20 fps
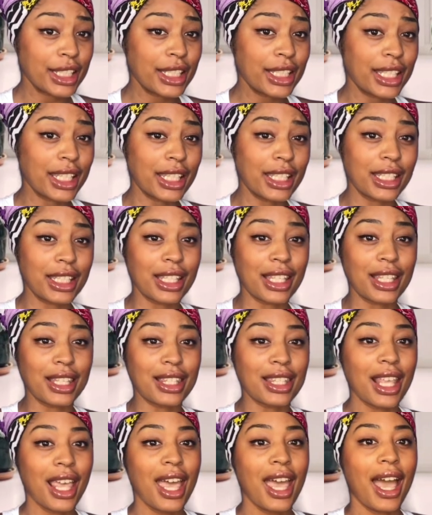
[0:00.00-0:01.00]

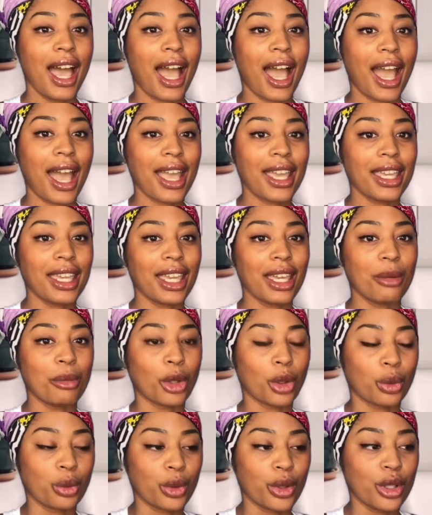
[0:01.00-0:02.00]
is, I am
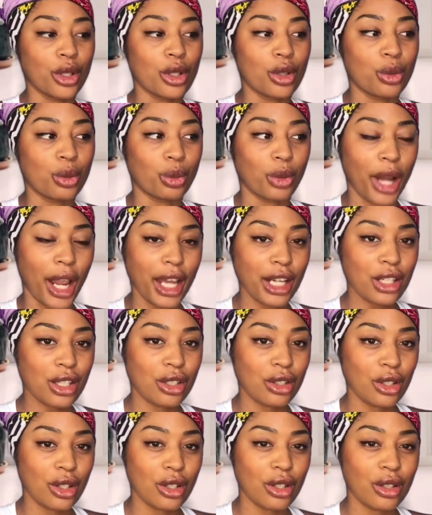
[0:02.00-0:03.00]
a real
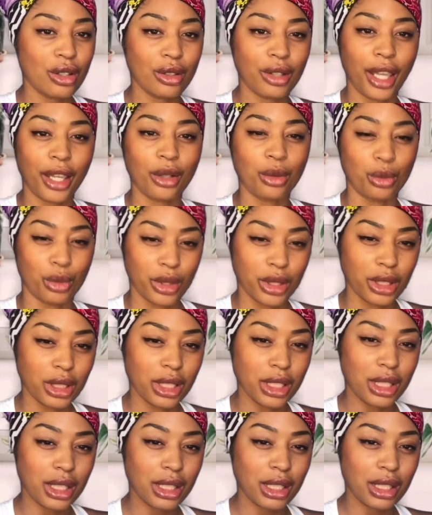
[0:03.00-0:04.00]
rational, like
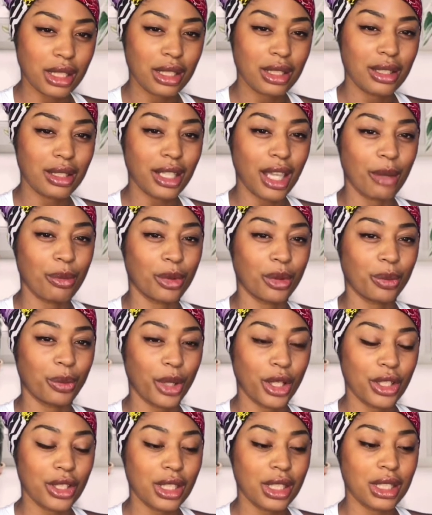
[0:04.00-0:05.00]
realist type of
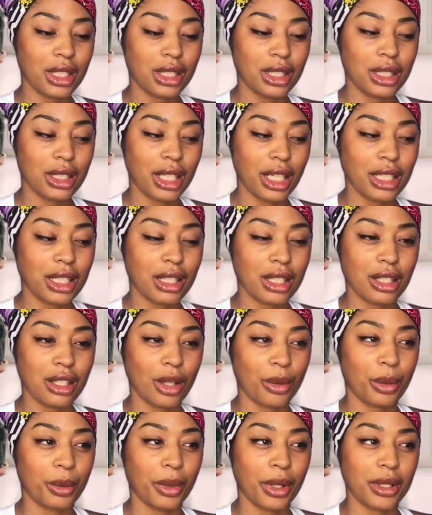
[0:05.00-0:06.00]
person. That's the
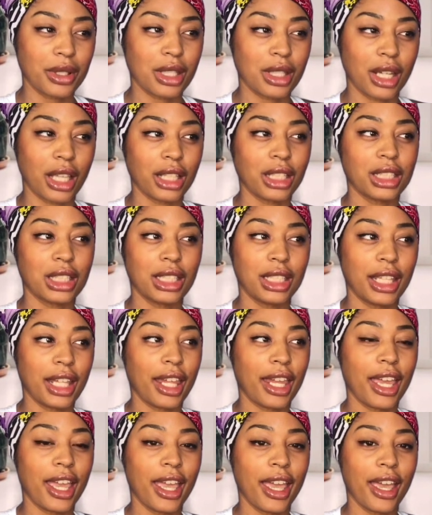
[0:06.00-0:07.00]
type of personality that
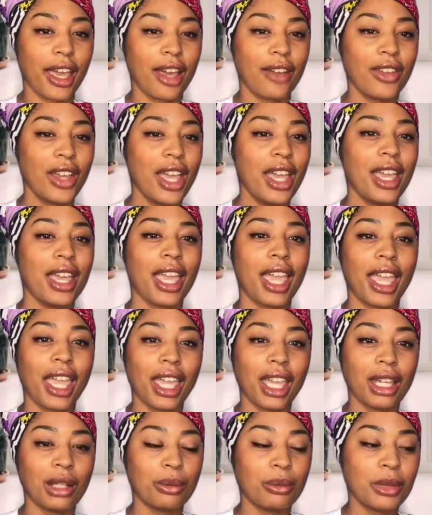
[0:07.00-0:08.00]
I have.
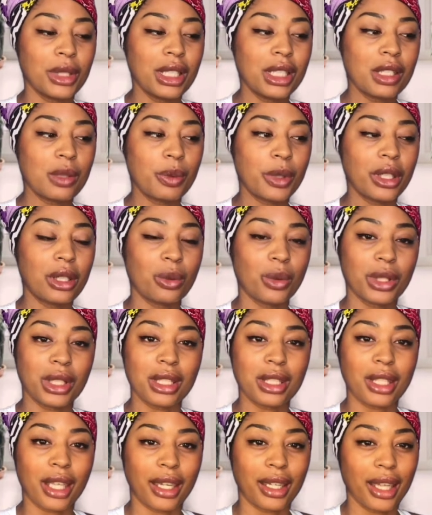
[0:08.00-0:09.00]
And me speaking with a
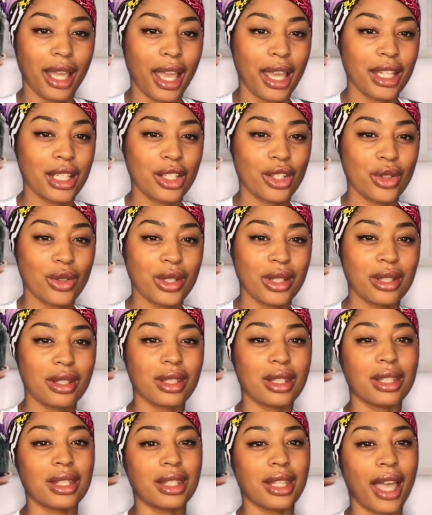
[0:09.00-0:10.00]
psychiatrist
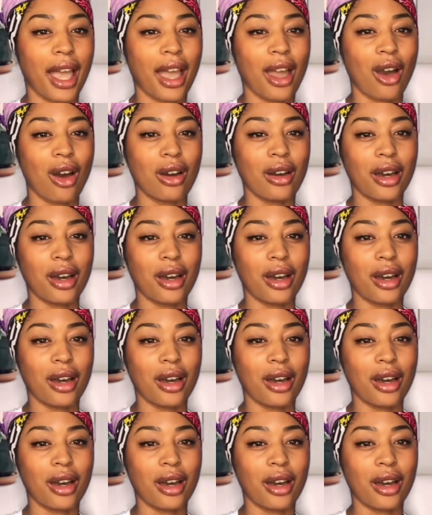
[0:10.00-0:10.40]
is not,